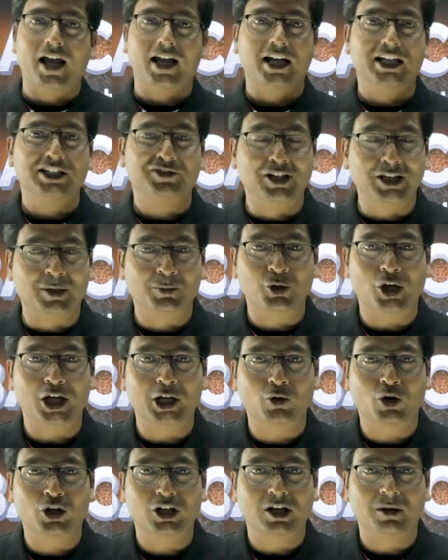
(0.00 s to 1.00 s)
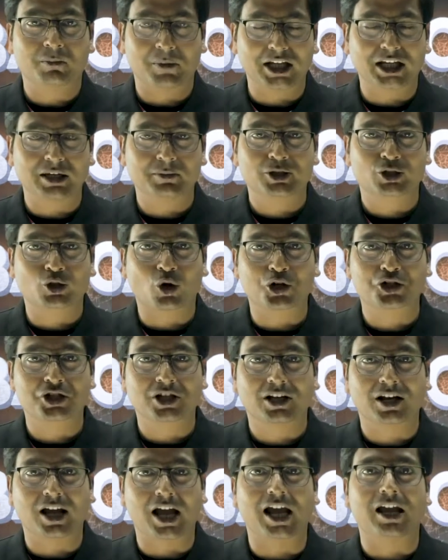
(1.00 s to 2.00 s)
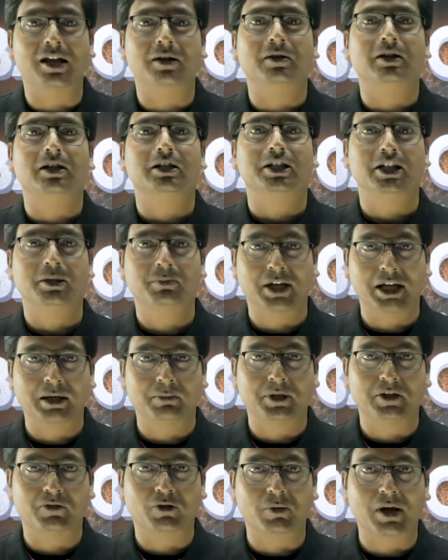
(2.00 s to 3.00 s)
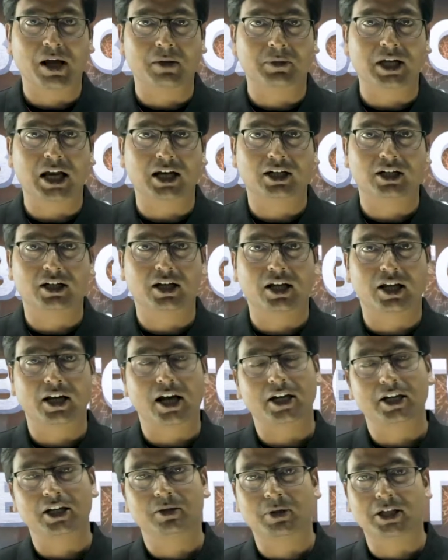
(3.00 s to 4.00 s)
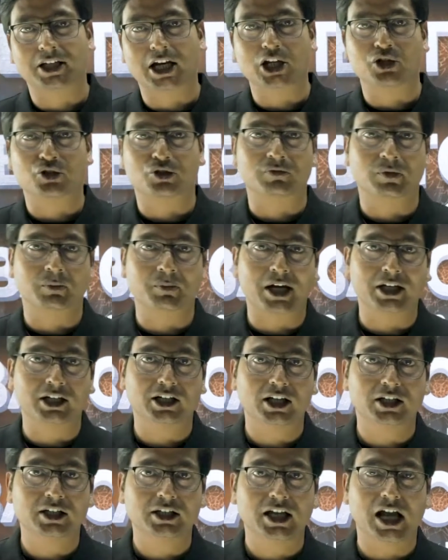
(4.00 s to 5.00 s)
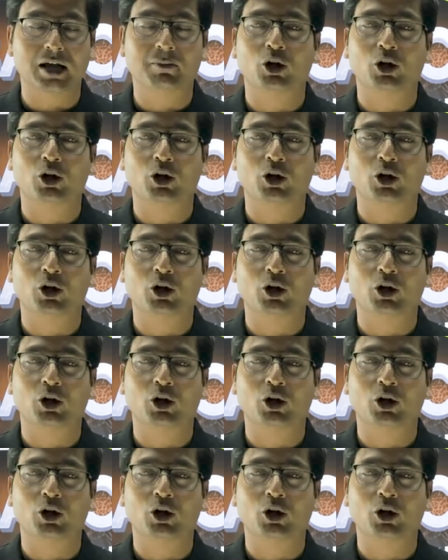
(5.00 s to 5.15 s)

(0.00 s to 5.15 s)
Hi guys, welcome to iQuanta. My name is Kaushal. I did my MBA from IIM Calcutta and I did my graduation from IIT Delhi.